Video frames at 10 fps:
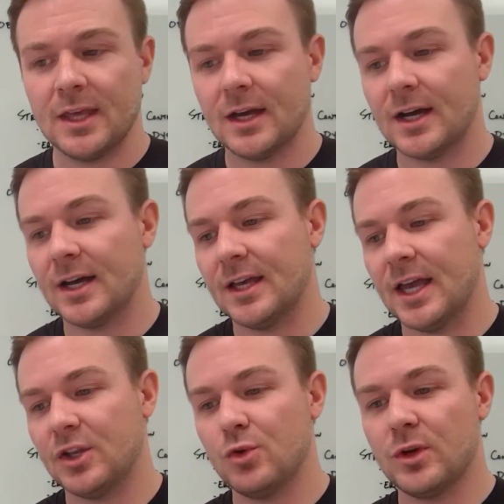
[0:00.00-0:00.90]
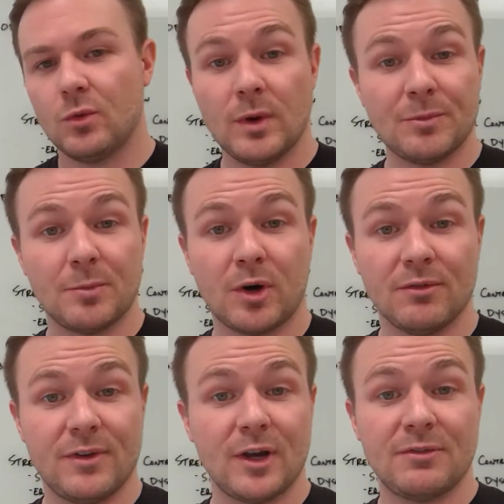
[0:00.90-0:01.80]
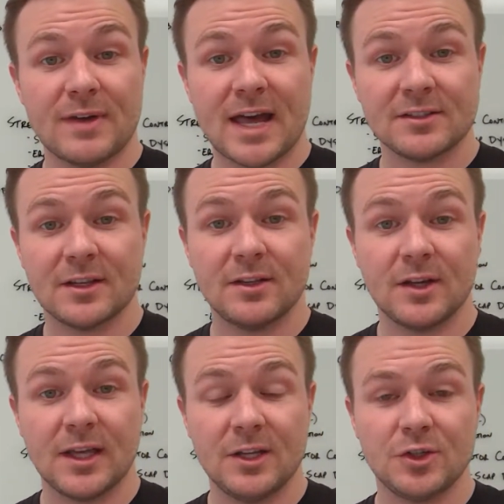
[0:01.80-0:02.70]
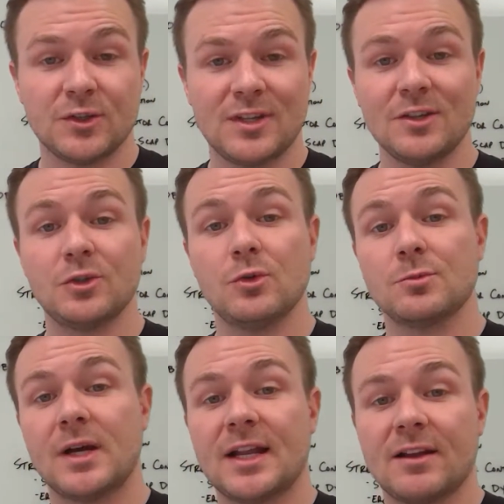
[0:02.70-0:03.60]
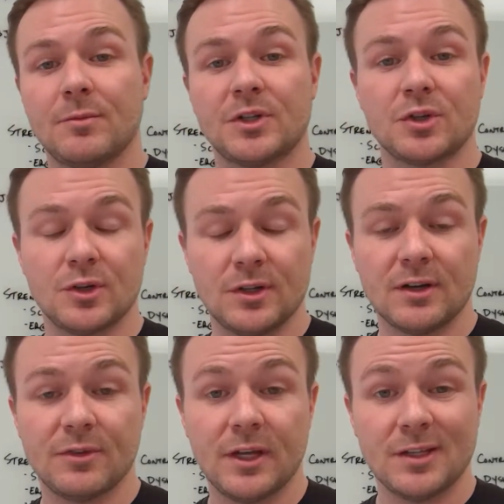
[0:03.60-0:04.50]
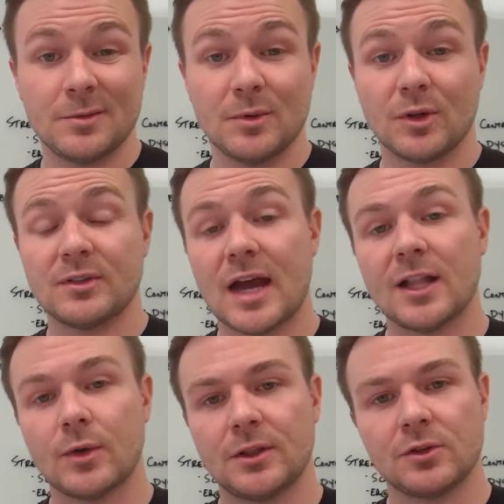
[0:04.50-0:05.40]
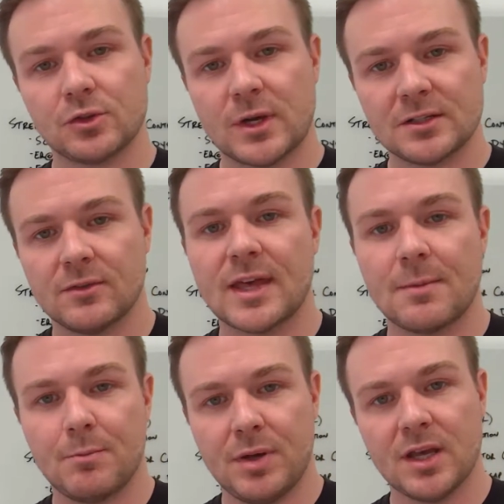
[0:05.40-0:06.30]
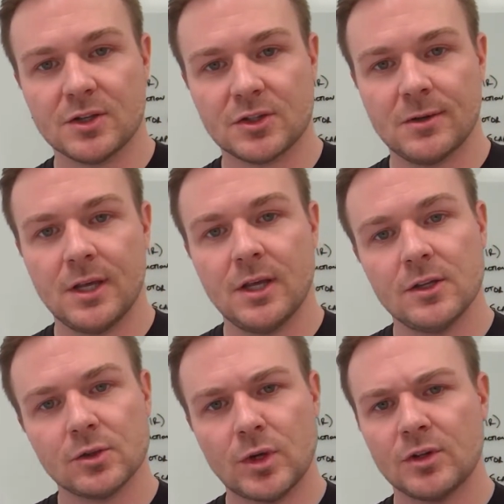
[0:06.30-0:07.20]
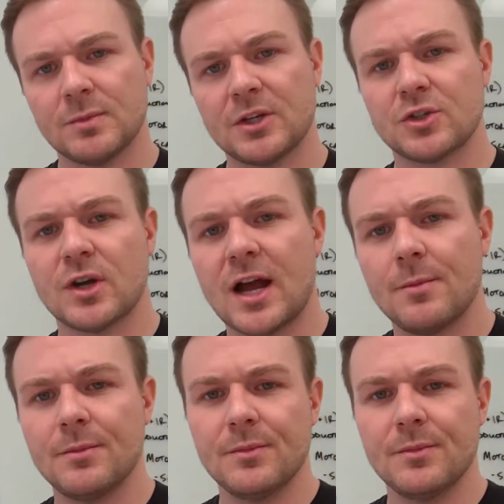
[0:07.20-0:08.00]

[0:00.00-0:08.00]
and you can whip the ball very fast at a young age, your tissues might not have matured enough to be able to tolerate the stress of that pitch. So we always make sure how